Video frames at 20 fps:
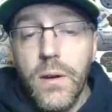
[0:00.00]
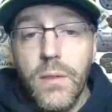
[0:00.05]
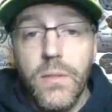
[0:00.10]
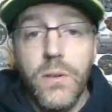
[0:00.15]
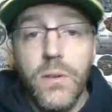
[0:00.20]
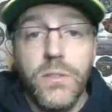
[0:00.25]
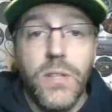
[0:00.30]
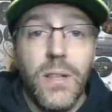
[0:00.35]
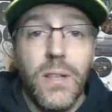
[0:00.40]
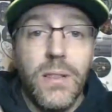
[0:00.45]

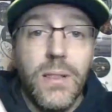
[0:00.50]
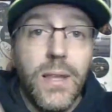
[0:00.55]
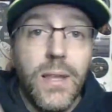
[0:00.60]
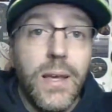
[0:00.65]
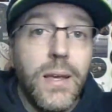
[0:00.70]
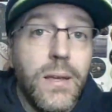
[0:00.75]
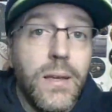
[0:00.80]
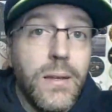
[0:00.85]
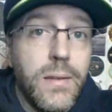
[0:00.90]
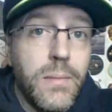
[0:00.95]
There's a
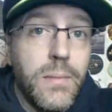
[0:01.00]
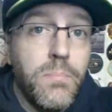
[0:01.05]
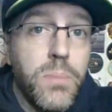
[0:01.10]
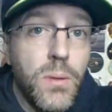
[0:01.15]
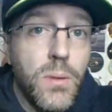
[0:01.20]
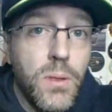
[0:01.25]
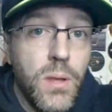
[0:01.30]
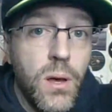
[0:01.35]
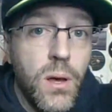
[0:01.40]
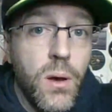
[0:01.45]
link
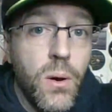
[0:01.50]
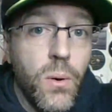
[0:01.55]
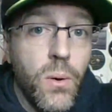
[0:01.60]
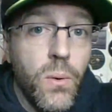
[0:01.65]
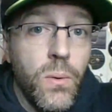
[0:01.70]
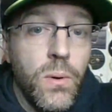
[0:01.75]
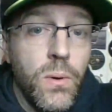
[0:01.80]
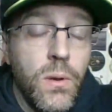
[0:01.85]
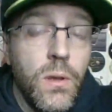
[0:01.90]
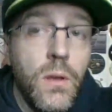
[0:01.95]
below
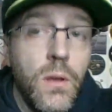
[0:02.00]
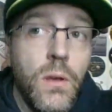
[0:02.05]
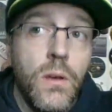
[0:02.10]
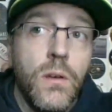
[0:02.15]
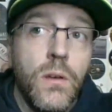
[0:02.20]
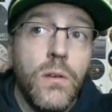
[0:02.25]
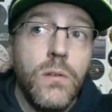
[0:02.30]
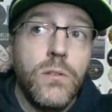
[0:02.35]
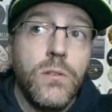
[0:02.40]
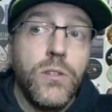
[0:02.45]

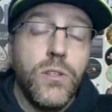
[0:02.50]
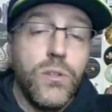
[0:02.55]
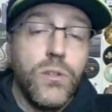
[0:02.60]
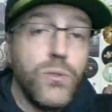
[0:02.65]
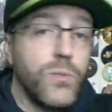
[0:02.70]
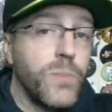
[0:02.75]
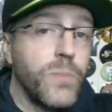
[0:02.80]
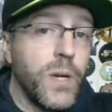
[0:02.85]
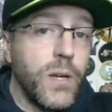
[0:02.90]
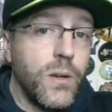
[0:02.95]
to use
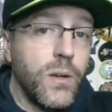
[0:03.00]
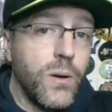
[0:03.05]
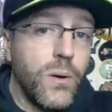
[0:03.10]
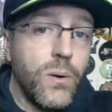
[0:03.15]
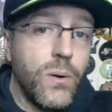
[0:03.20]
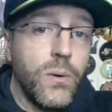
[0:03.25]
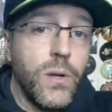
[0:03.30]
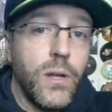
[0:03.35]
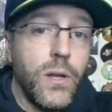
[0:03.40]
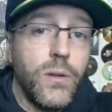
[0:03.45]
my
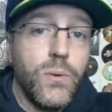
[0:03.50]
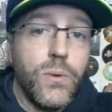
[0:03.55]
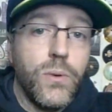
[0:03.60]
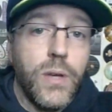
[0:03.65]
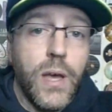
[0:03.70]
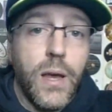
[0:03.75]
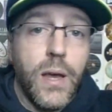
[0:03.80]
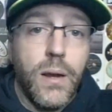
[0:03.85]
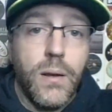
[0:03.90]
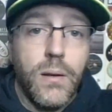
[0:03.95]
code, and you'll
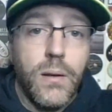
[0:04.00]
get